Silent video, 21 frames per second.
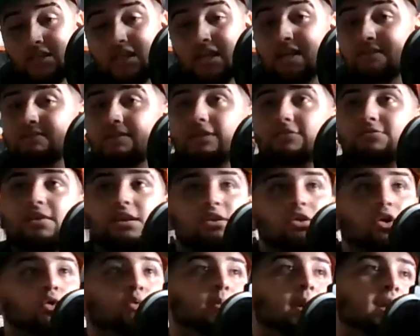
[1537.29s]
even if they
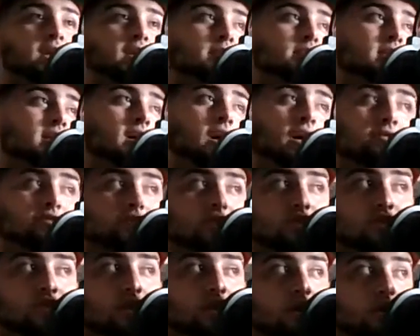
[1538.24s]
don't make the playoffs
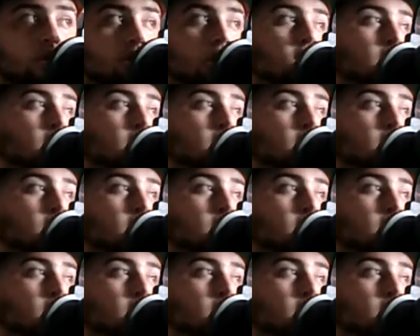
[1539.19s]
this year,